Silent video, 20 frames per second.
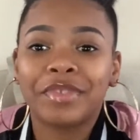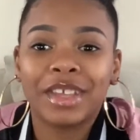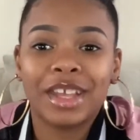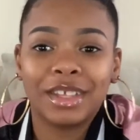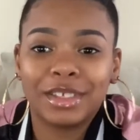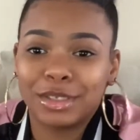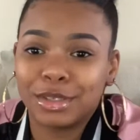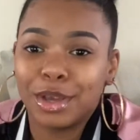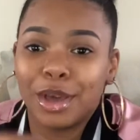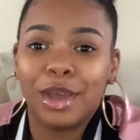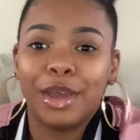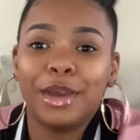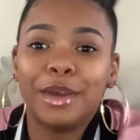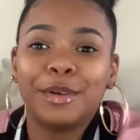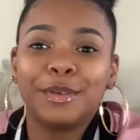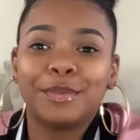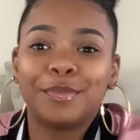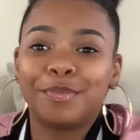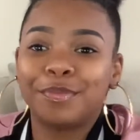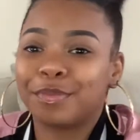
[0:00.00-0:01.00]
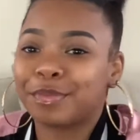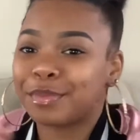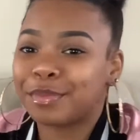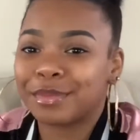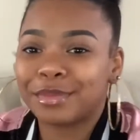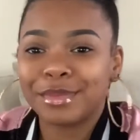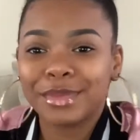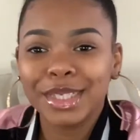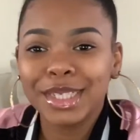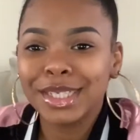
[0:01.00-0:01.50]
I saw him
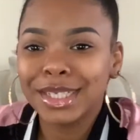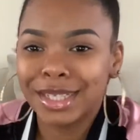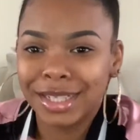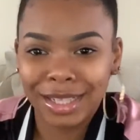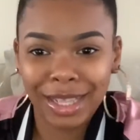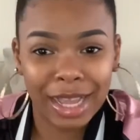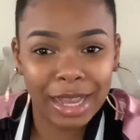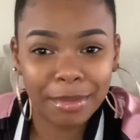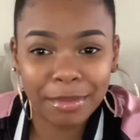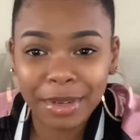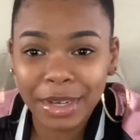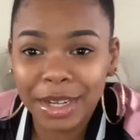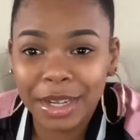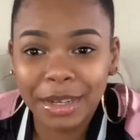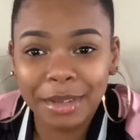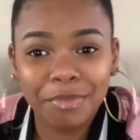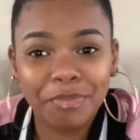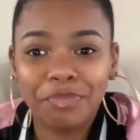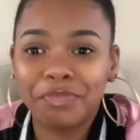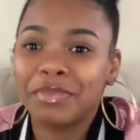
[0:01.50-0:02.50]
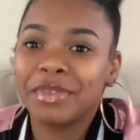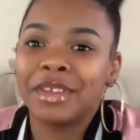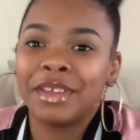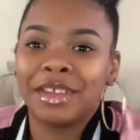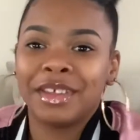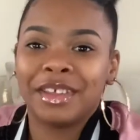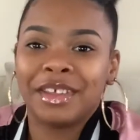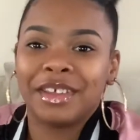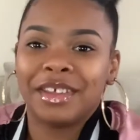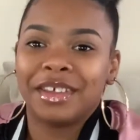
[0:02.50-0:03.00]
climbing up
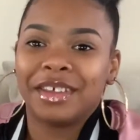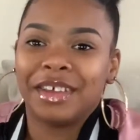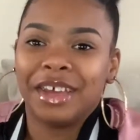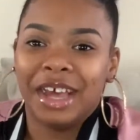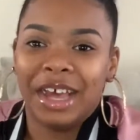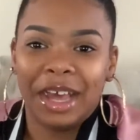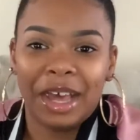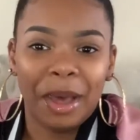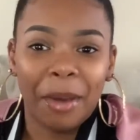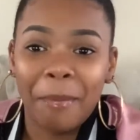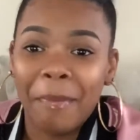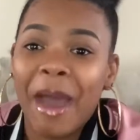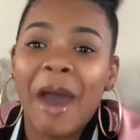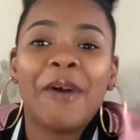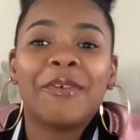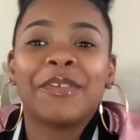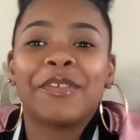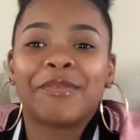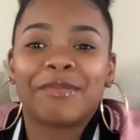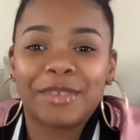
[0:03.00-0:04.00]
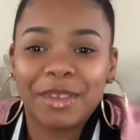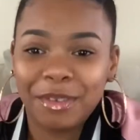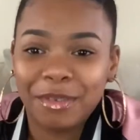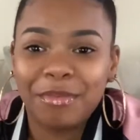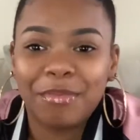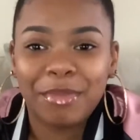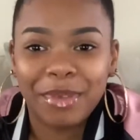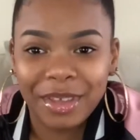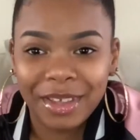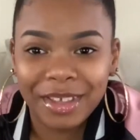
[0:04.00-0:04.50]
a mountain of
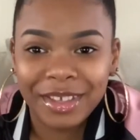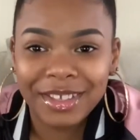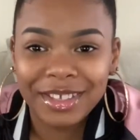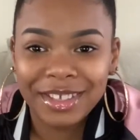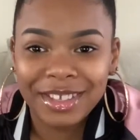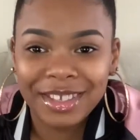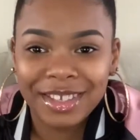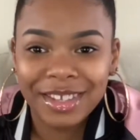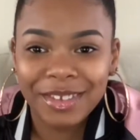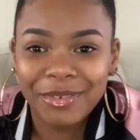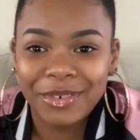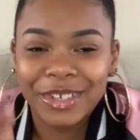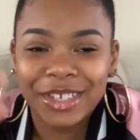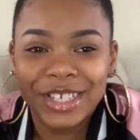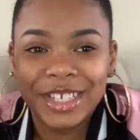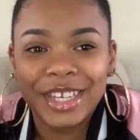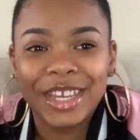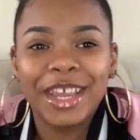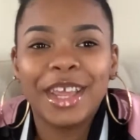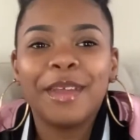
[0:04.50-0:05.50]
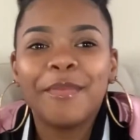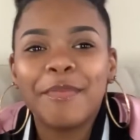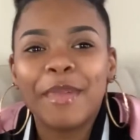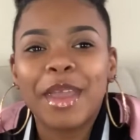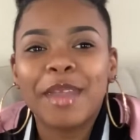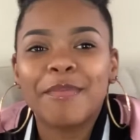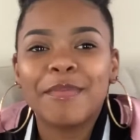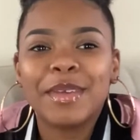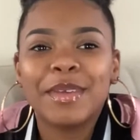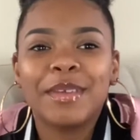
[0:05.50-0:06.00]
toothpicks. It
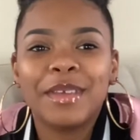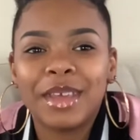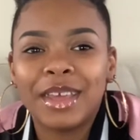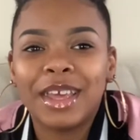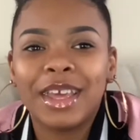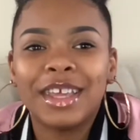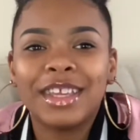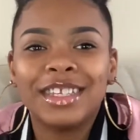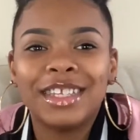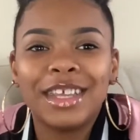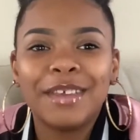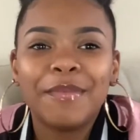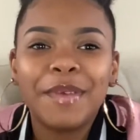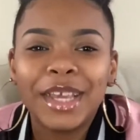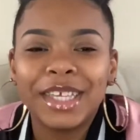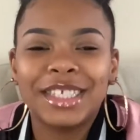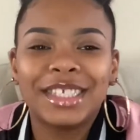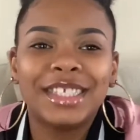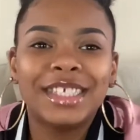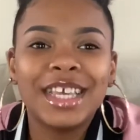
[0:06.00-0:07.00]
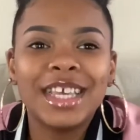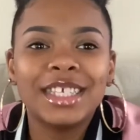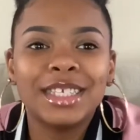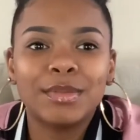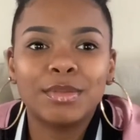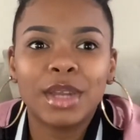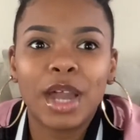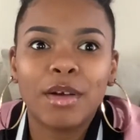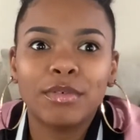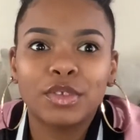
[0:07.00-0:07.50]
didn't make sense,
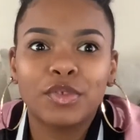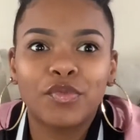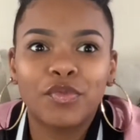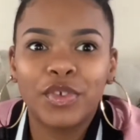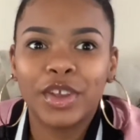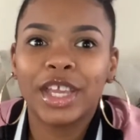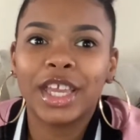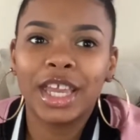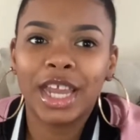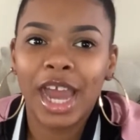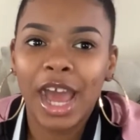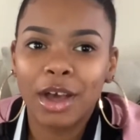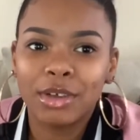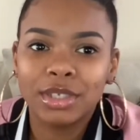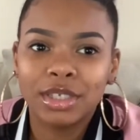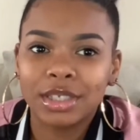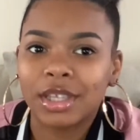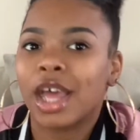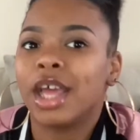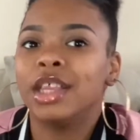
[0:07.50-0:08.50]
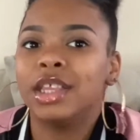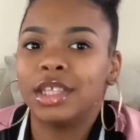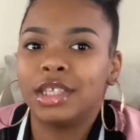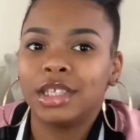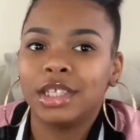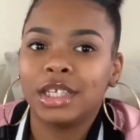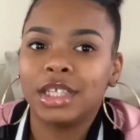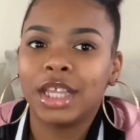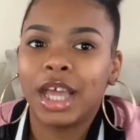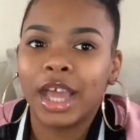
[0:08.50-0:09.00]
but I was freaking out
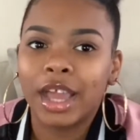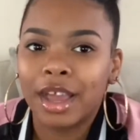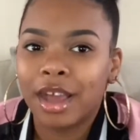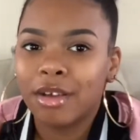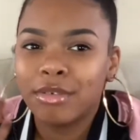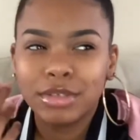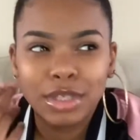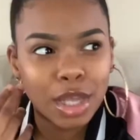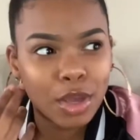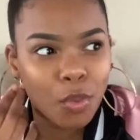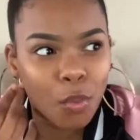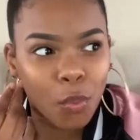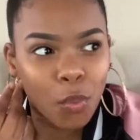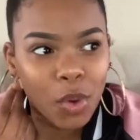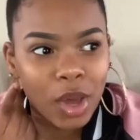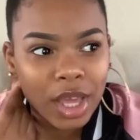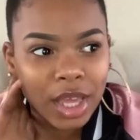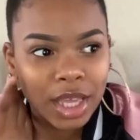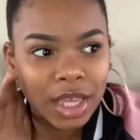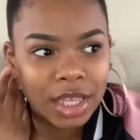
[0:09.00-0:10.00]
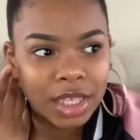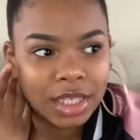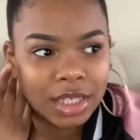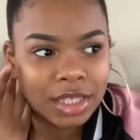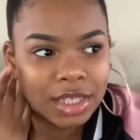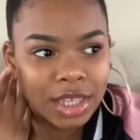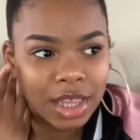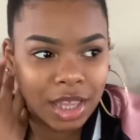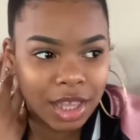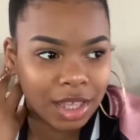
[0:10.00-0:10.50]
silently. Like, I was like, what
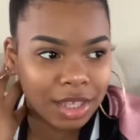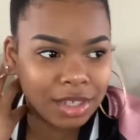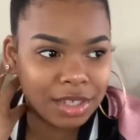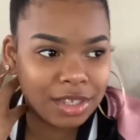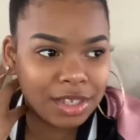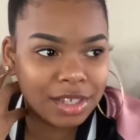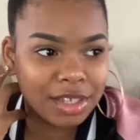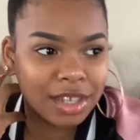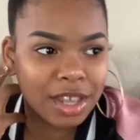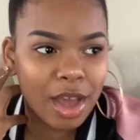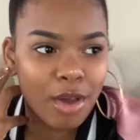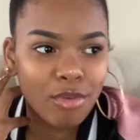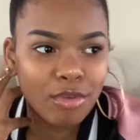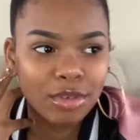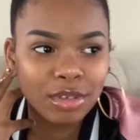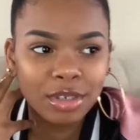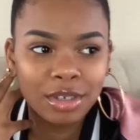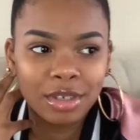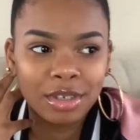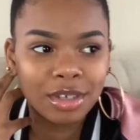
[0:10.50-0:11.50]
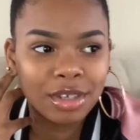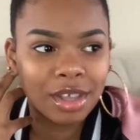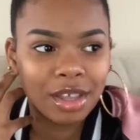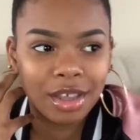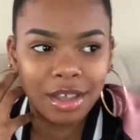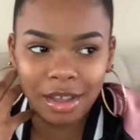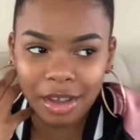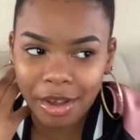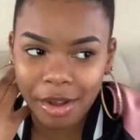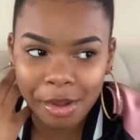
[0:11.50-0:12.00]
is this? I was just
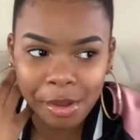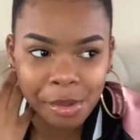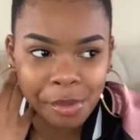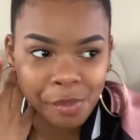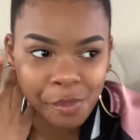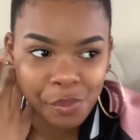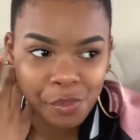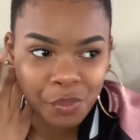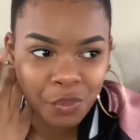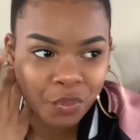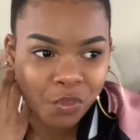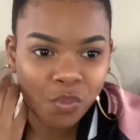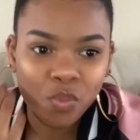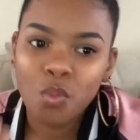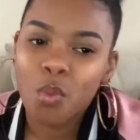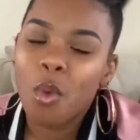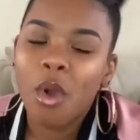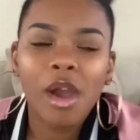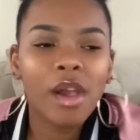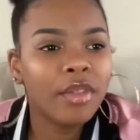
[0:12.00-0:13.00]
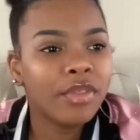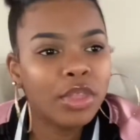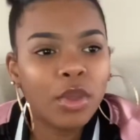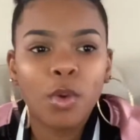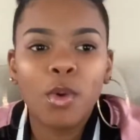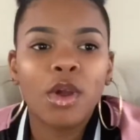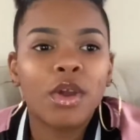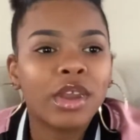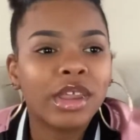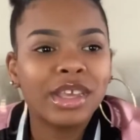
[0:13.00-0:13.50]
like, what in the
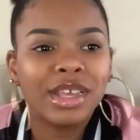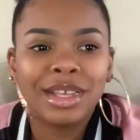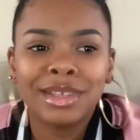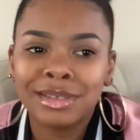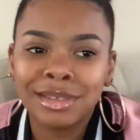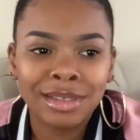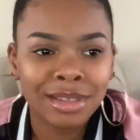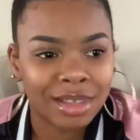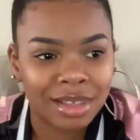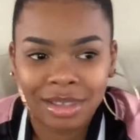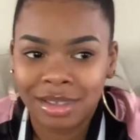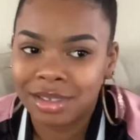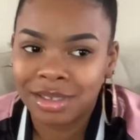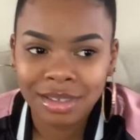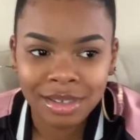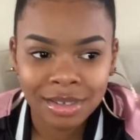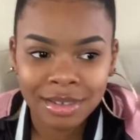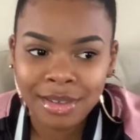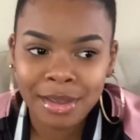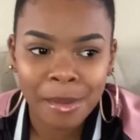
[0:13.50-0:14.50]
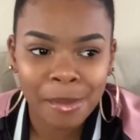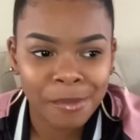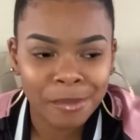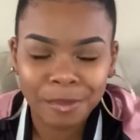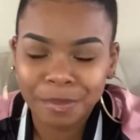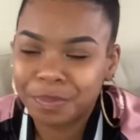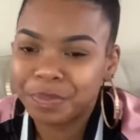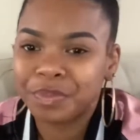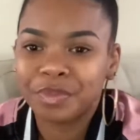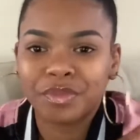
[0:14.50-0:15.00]
world is this?
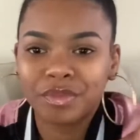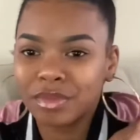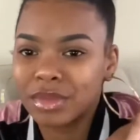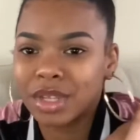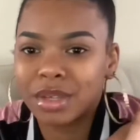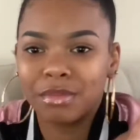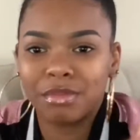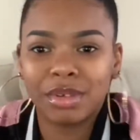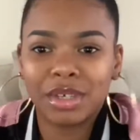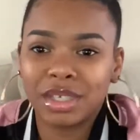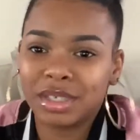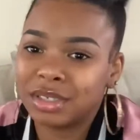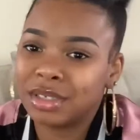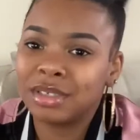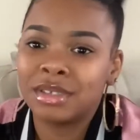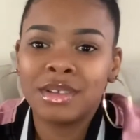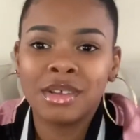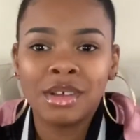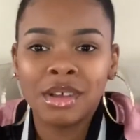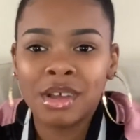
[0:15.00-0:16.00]
But